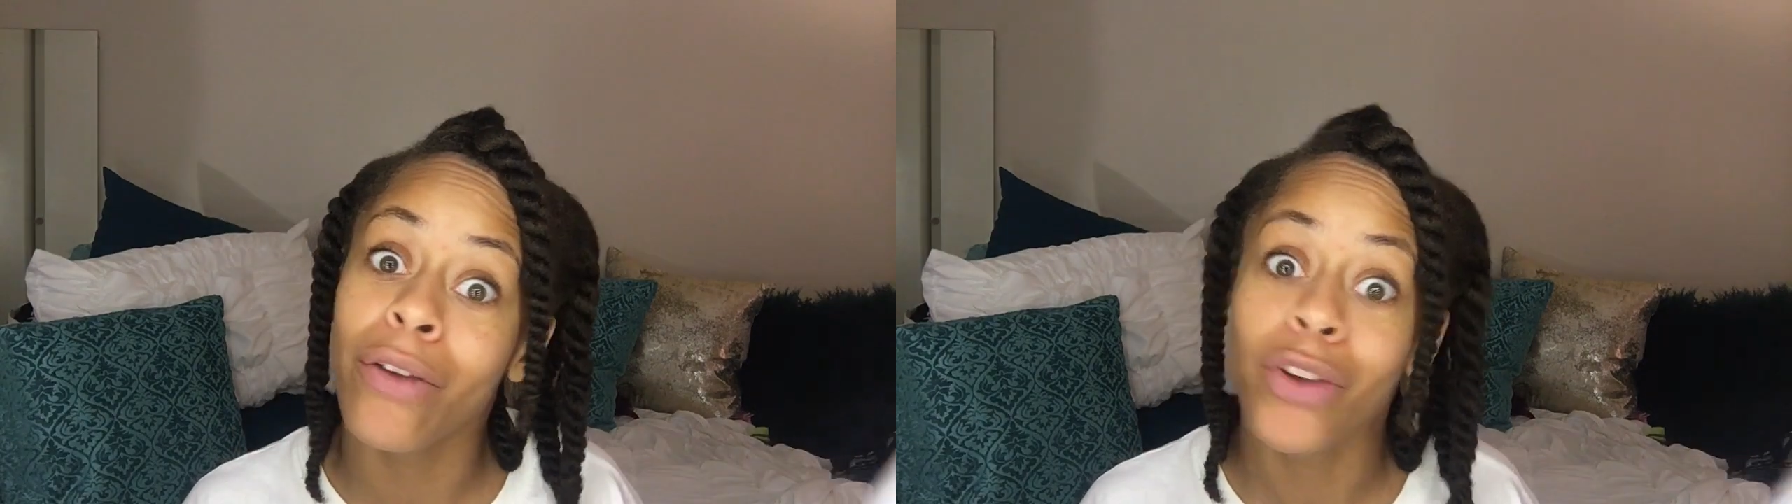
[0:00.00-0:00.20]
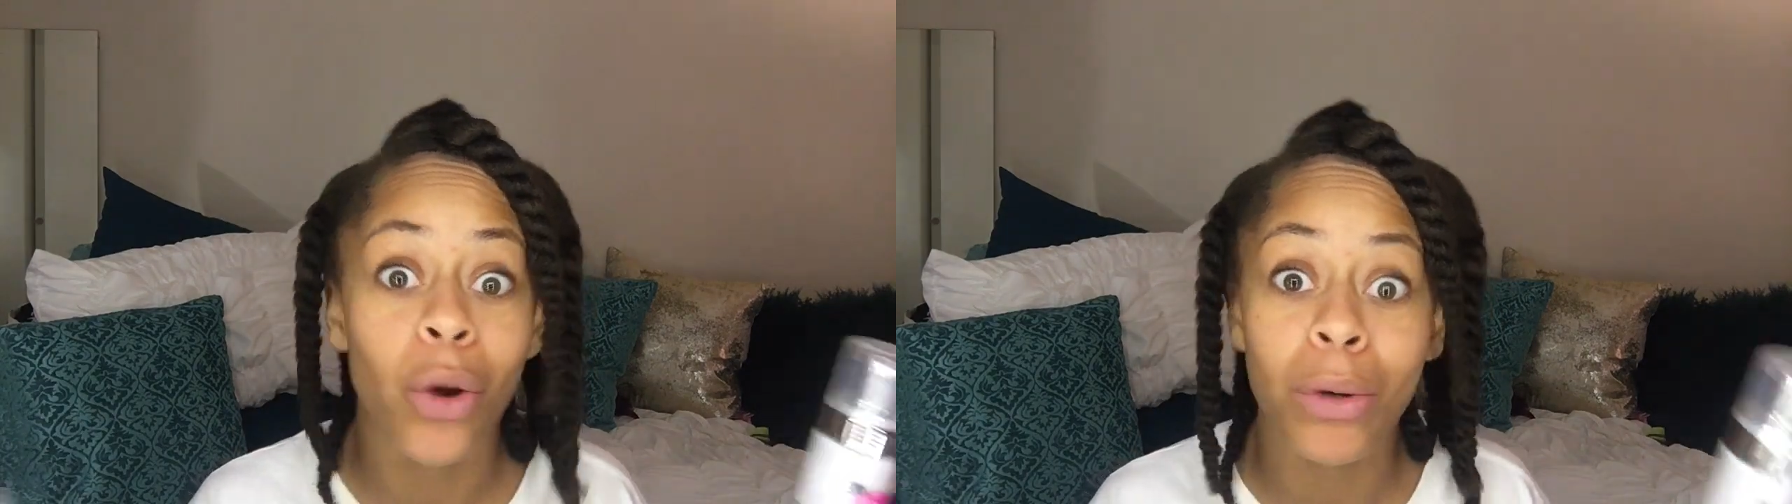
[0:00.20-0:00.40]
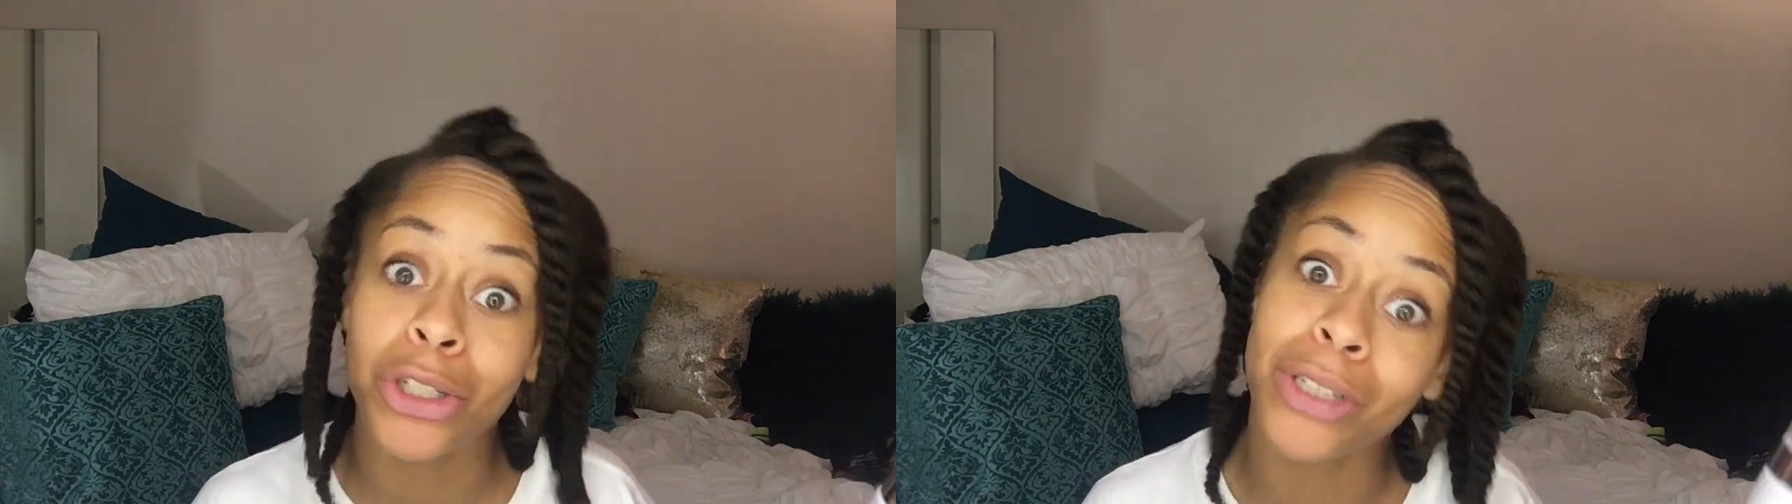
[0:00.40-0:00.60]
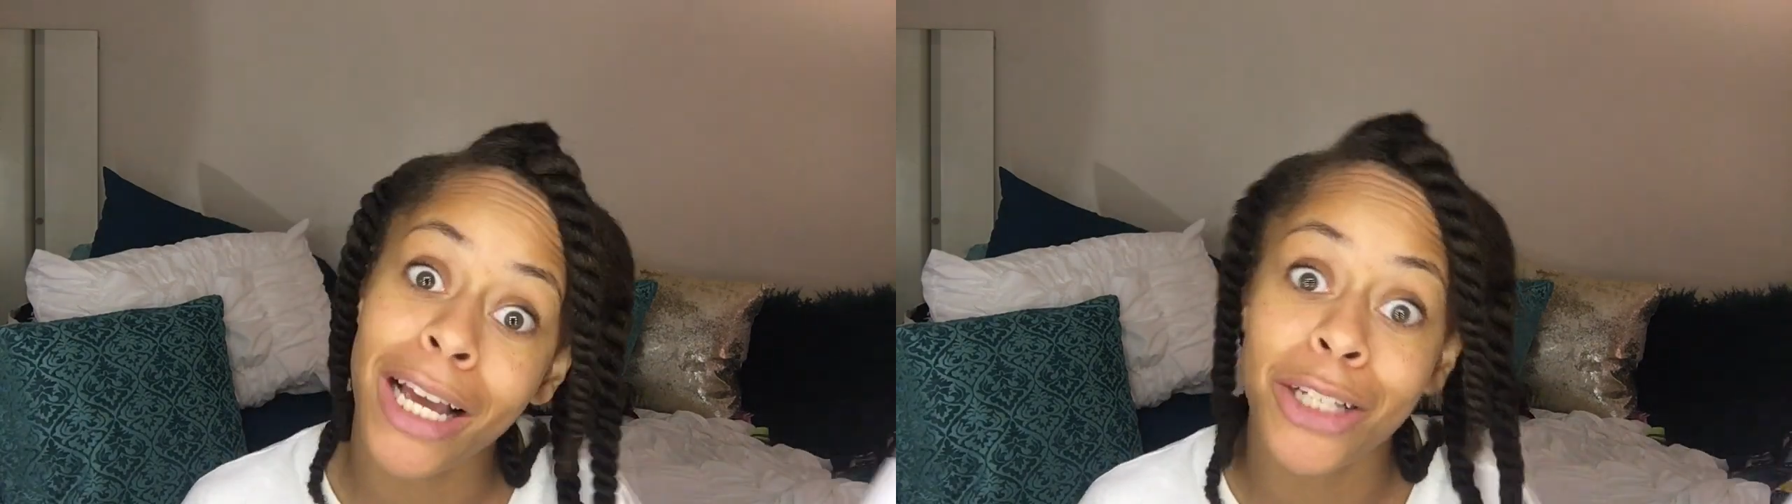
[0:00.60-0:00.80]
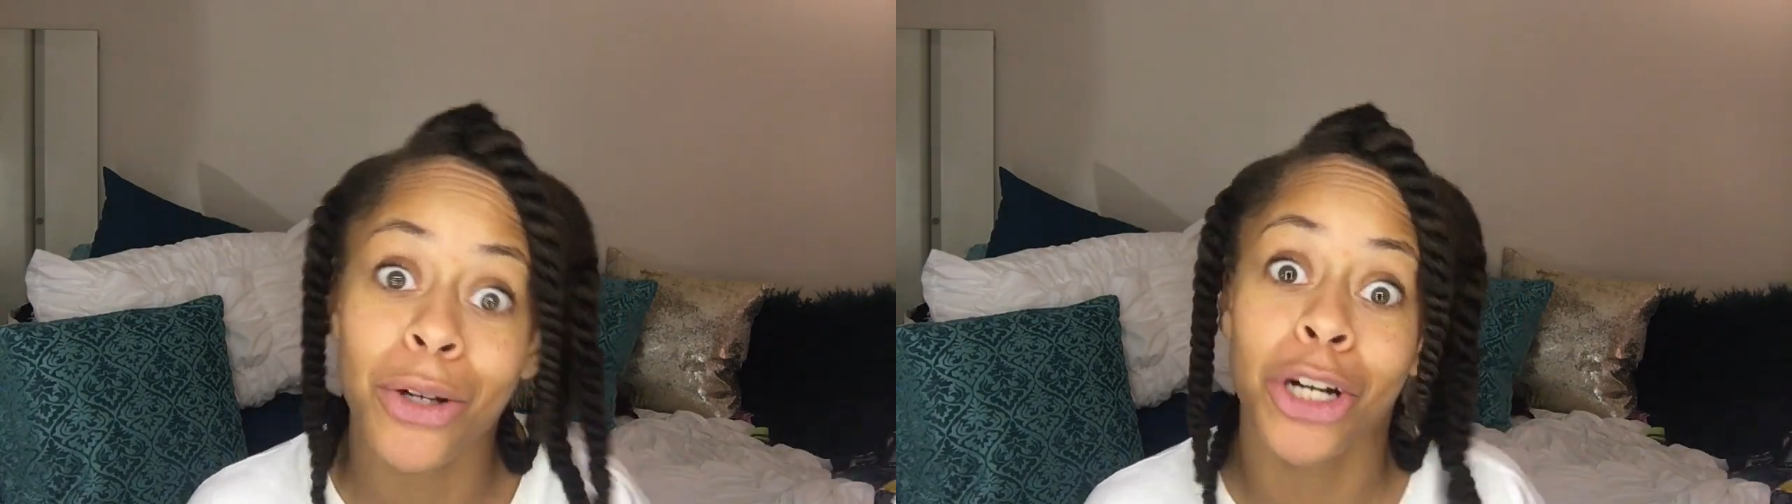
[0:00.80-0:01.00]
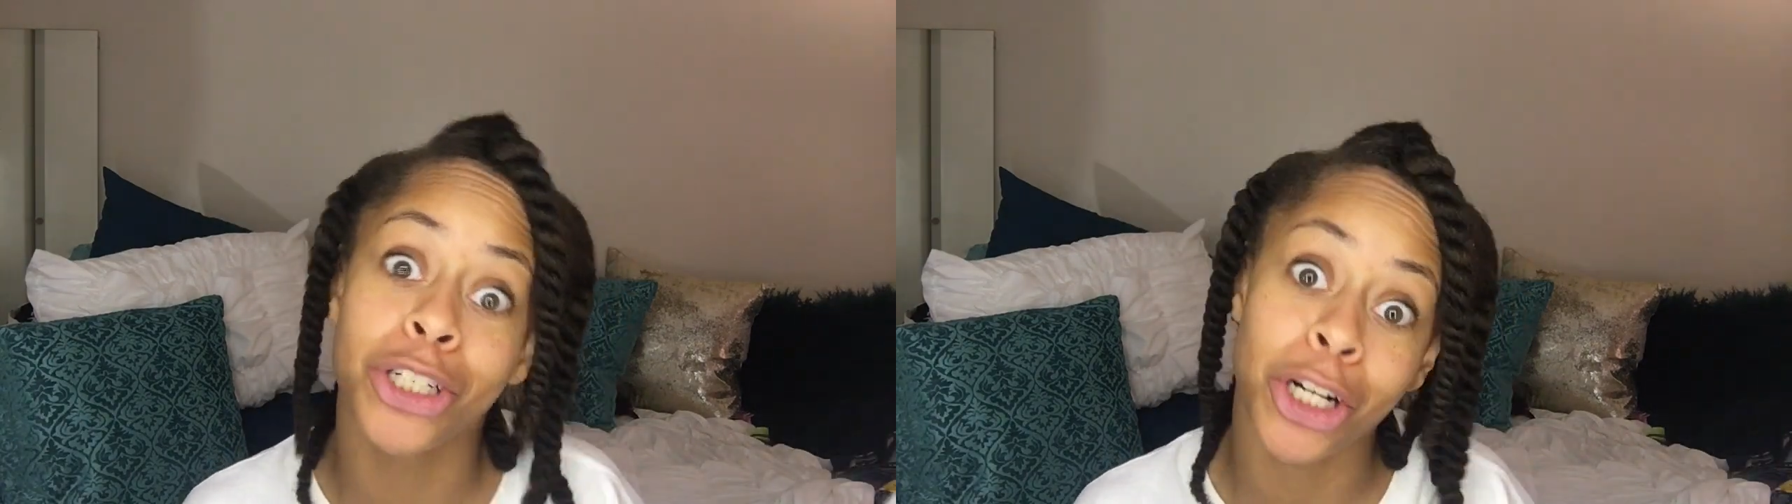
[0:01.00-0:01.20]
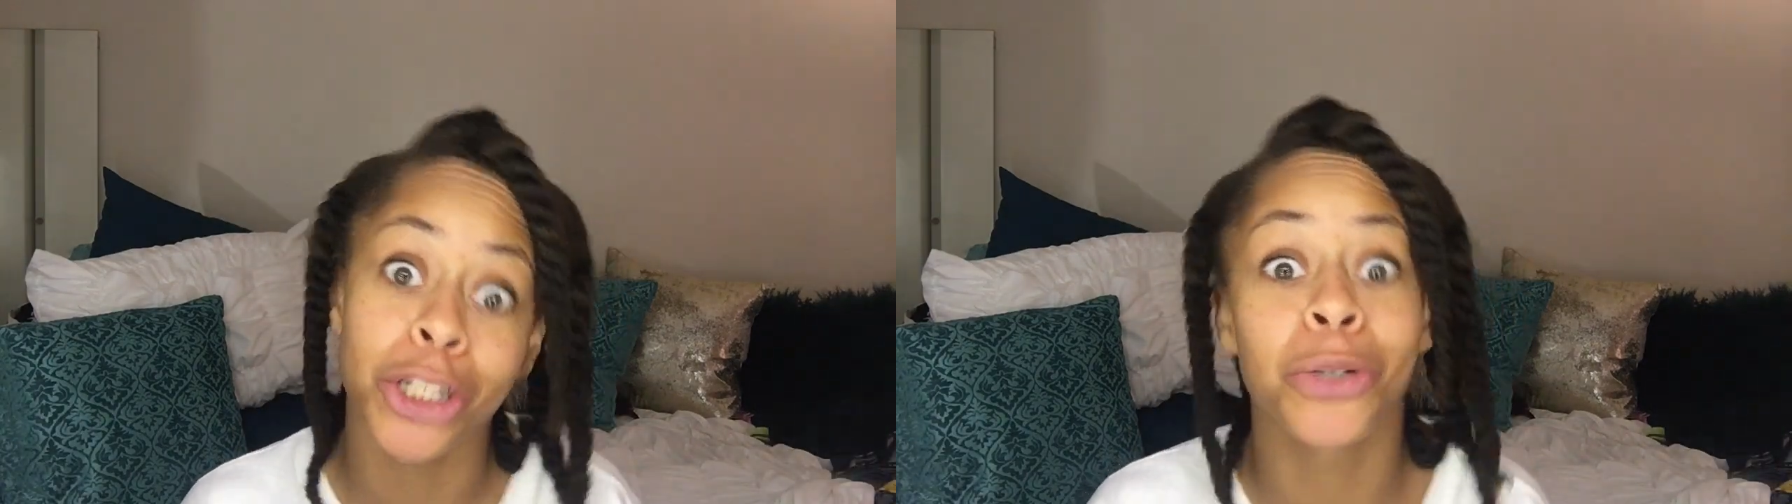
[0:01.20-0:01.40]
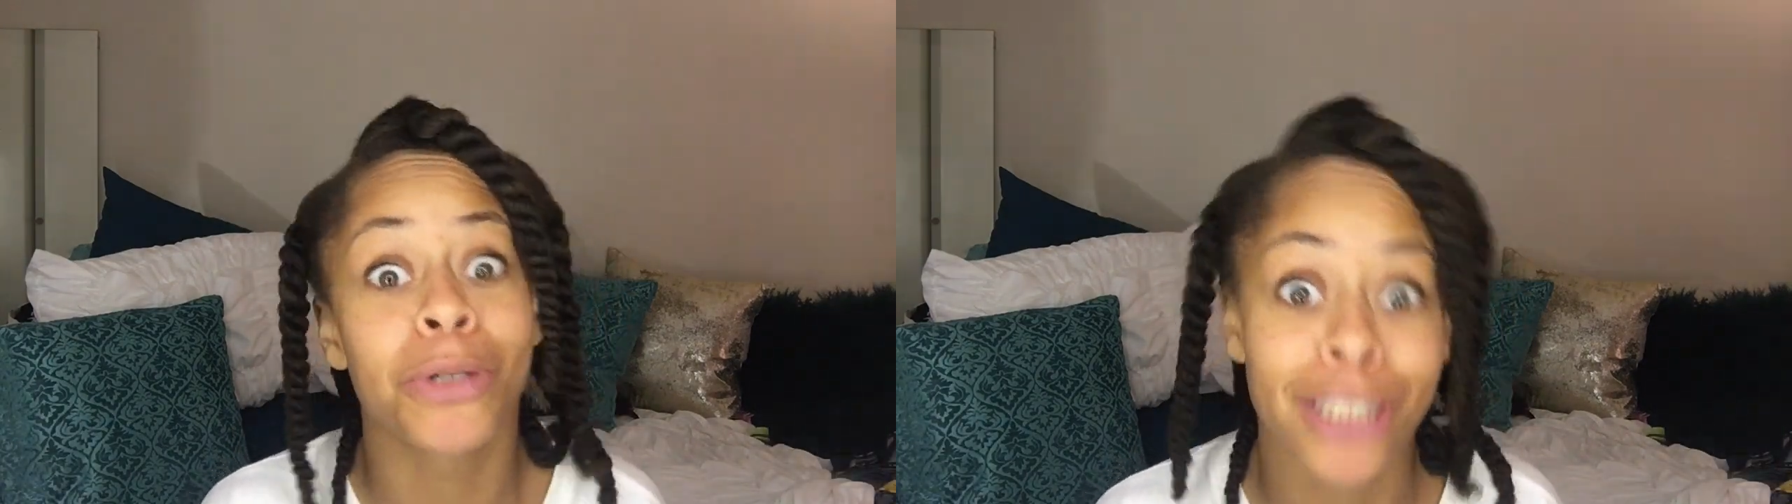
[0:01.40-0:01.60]
if your winter day is going to turn
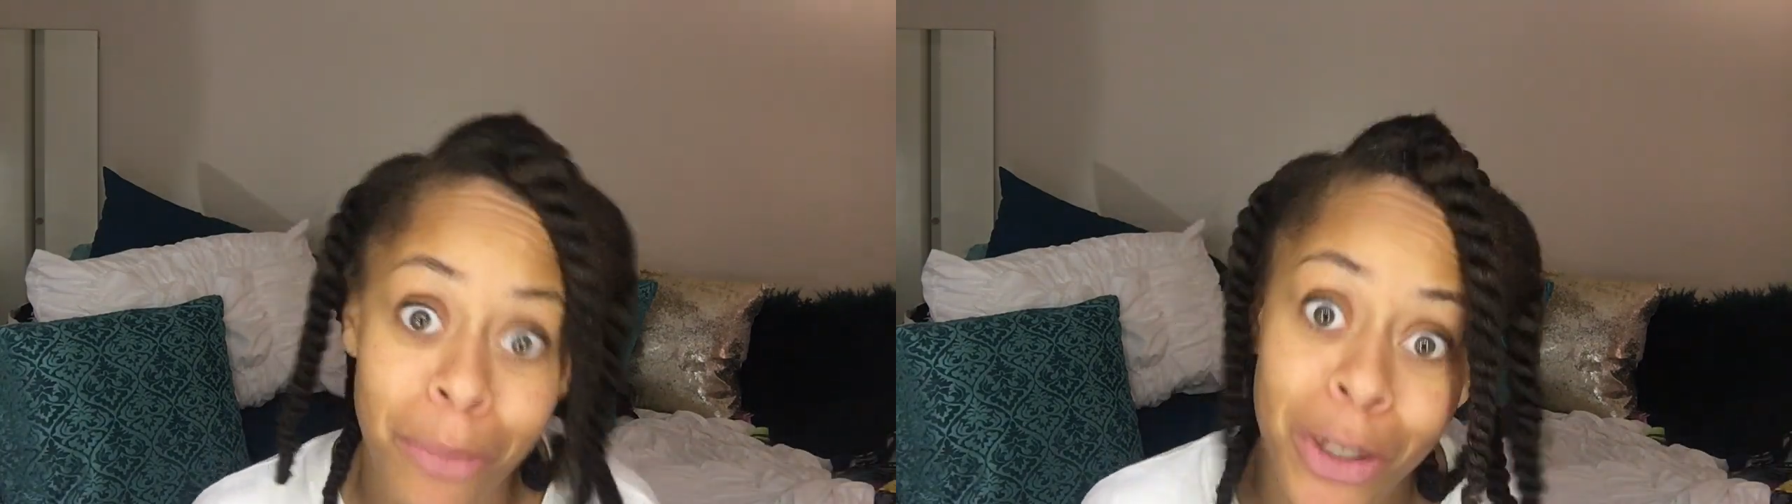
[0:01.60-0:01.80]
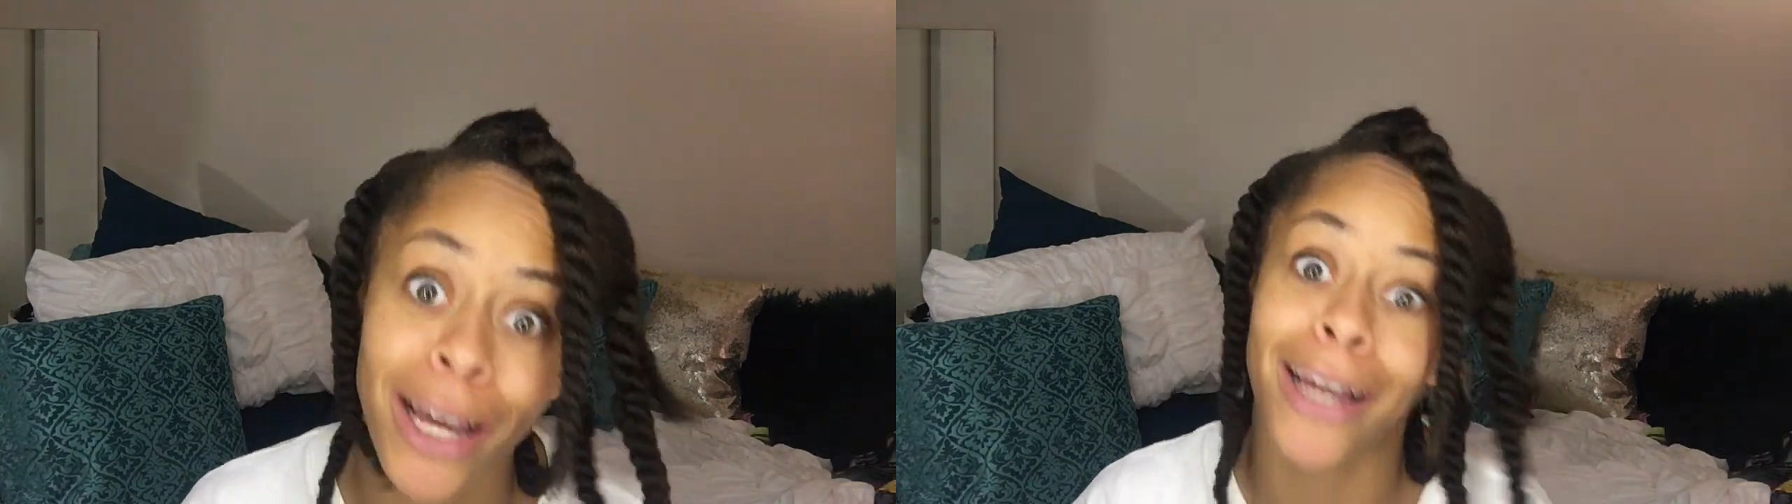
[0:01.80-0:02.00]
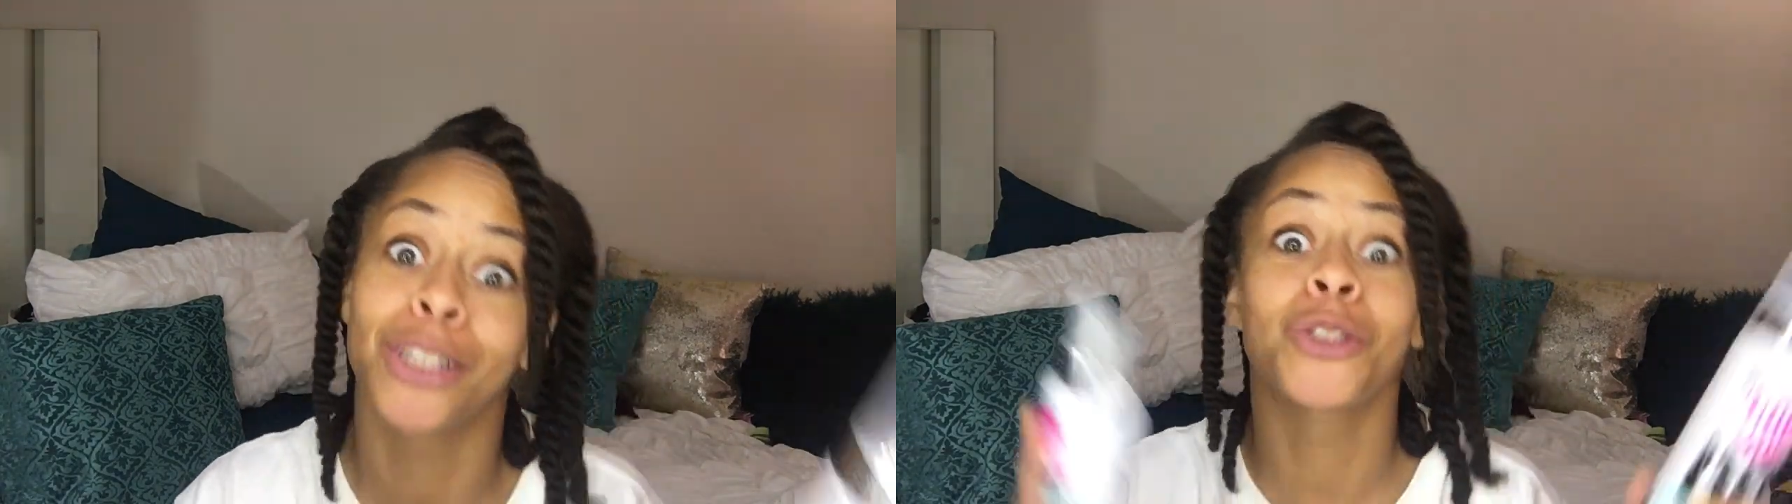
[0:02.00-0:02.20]
into a summer day.